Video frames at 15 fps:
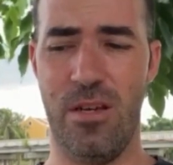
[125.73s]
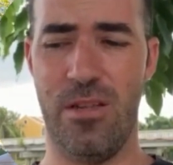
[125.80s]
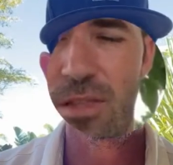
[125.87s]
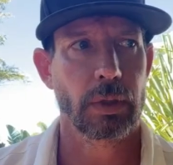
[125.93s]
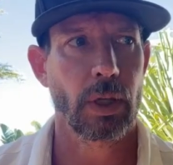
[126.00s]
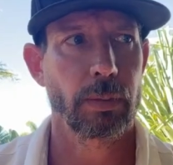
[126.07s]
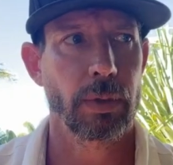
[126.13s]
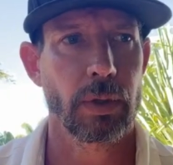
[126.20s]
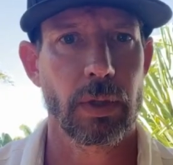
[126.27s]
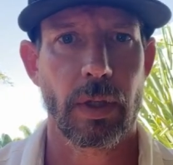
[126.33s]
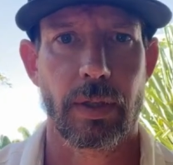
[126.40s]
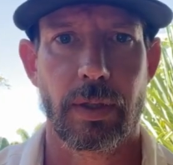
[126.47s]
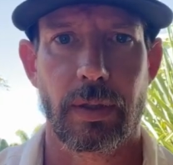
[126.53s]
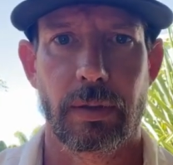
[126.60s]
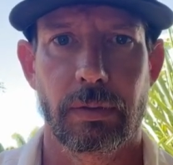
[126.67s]
Go
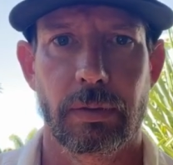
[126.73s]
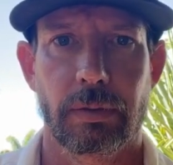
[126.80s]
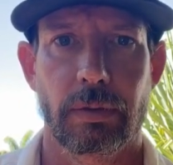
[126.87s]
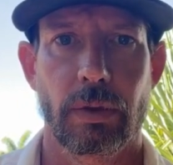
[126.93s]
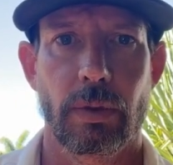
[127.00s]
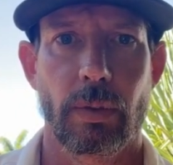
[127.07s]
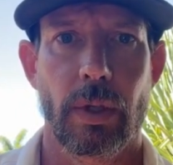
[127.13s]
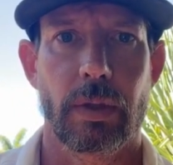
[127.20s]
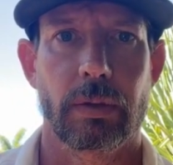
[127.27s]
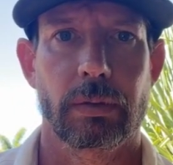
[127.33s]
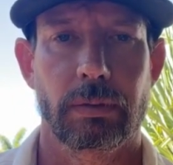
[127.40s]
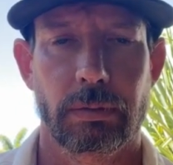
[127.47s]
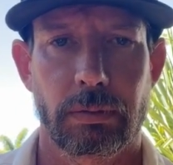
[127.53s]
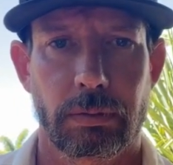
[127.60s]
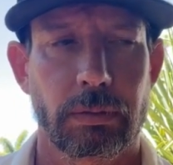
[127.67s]
Broncos, doing well.
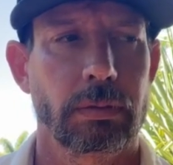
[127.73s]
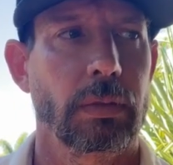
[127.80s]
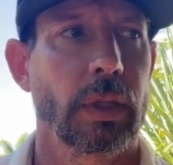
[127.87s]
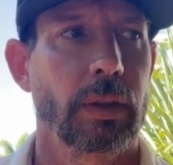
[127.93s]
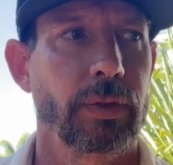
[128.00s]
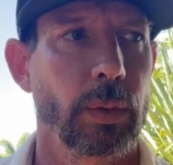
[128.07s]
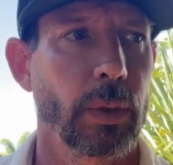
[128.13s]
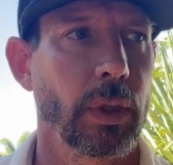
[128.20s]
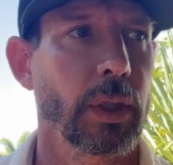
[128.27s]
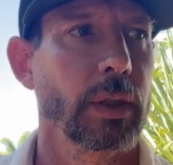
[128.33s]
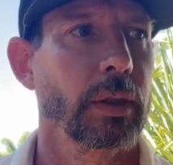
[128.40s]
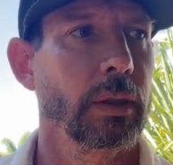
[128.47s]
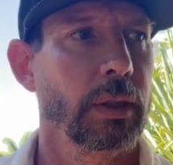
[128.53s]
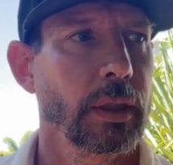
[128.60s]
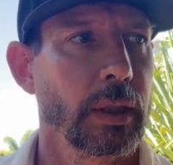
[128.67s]
Love your work.
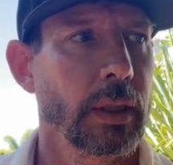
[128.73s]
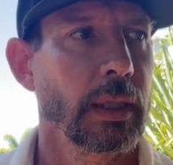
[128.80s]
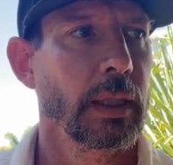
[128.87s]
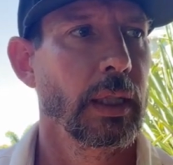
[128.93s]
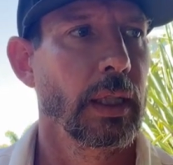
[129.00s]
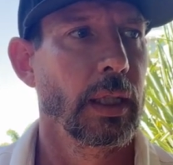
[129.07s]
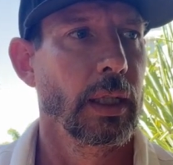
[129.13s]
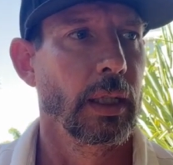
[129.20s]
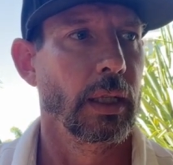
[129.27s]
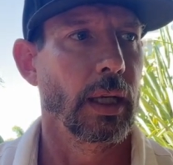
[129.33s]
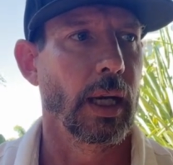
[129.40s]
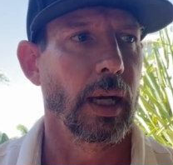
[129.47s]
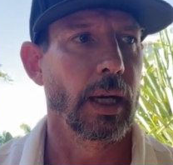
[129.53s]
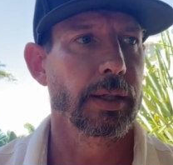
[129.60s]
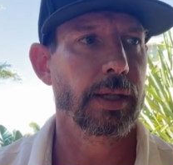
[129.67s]

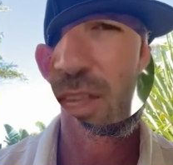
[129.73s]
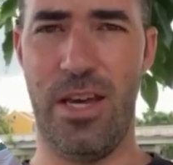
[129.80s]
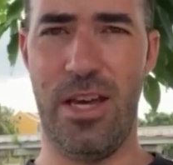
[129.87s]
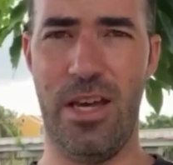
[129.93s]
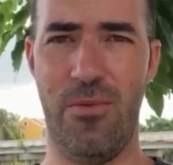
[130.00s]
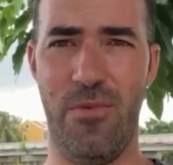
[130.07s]
Second game,